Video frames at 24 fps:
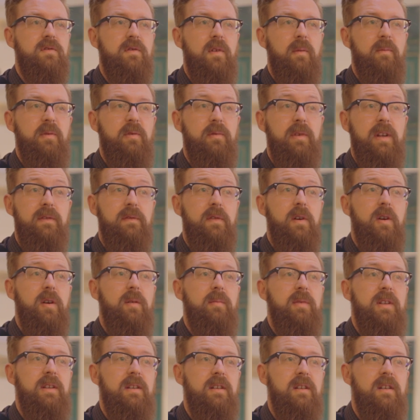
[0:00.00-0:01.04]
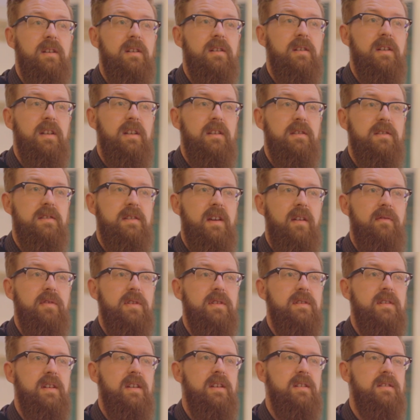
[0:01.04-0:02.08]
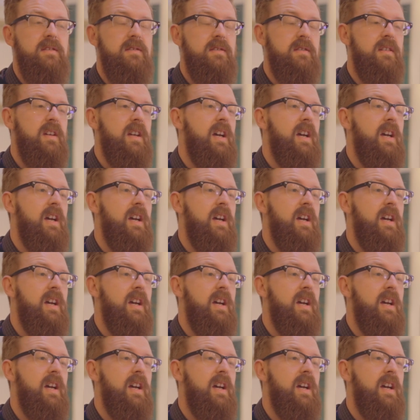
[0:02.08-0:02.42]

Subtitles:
from the refurb in the 70s,